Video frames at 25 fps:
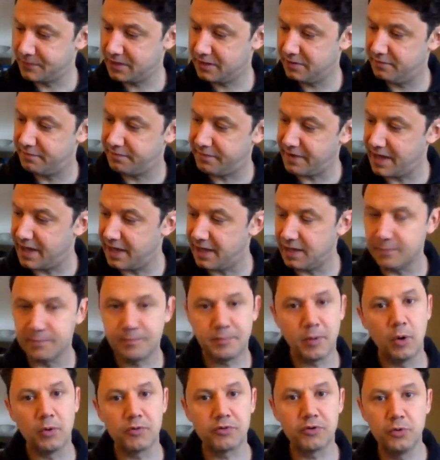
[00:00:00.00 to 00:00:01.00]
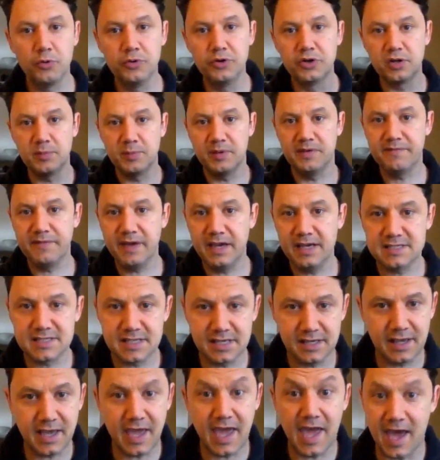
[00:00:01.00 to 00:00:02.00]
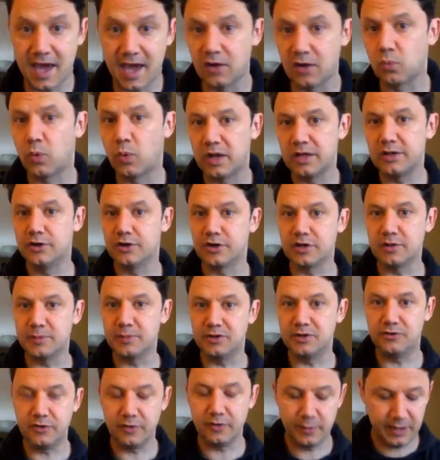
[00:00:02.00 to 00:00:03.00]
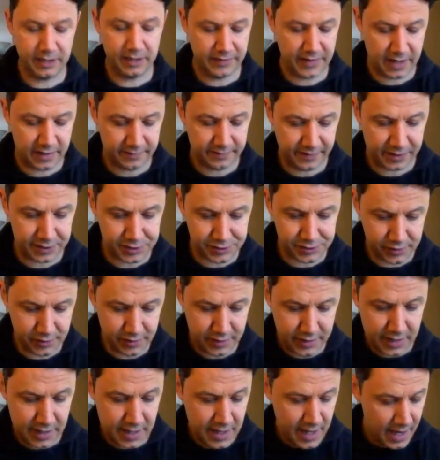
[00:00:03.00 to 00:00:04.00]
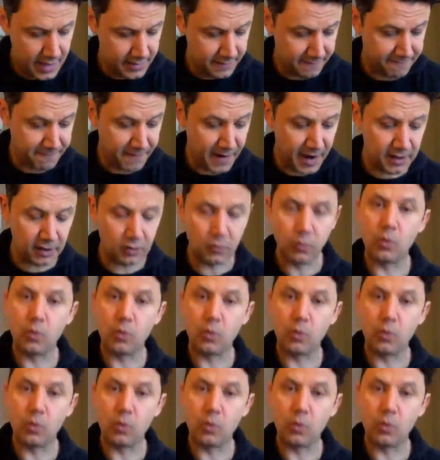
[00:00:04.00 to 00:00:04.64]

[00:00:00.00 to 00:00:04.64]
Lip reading: conveying both who you're going to be facing and what you're going to be doing in that adventure. And the final